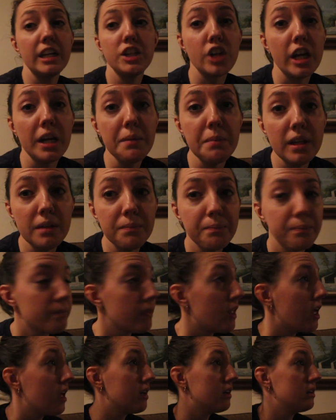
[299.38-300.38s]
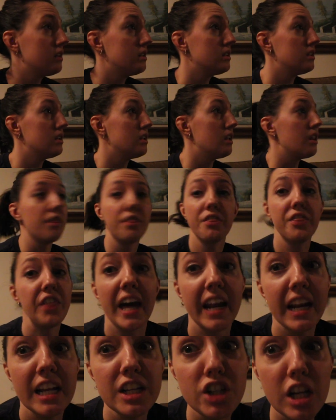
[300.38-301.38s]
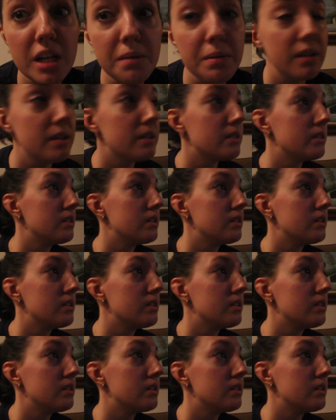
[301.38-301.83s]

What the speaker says: Jamie. That ain't Jamie.